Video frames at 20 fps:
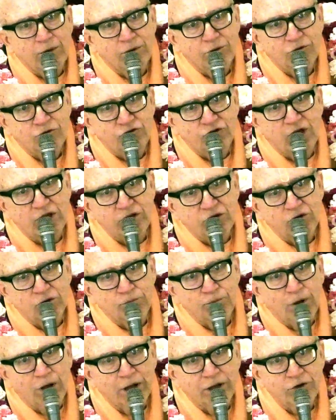said to
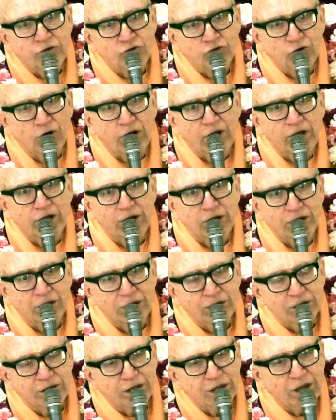
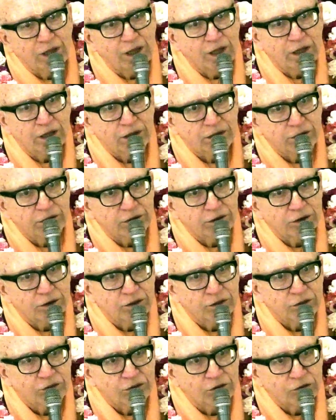Maitreya in
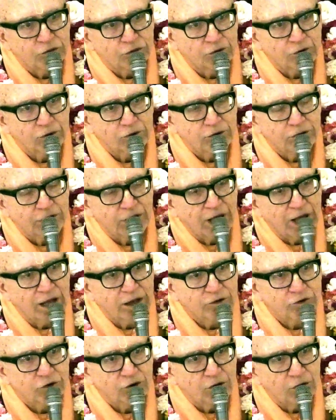the third
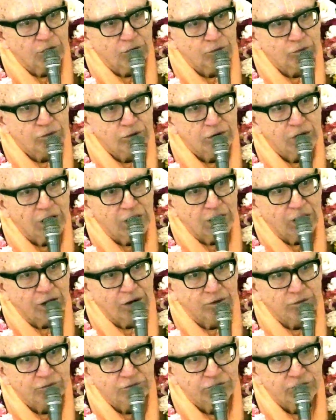canto
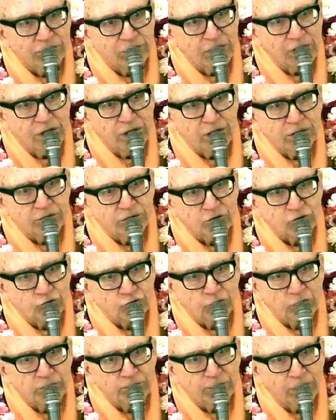of the
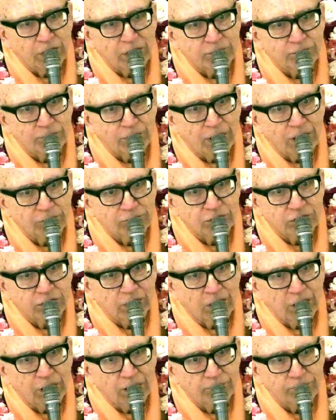Srimad
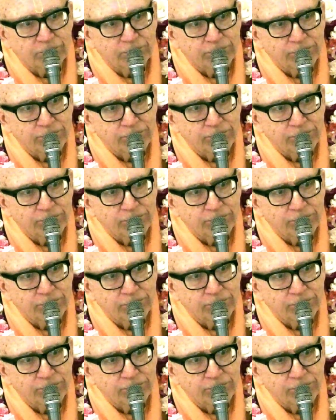Bhagavatam,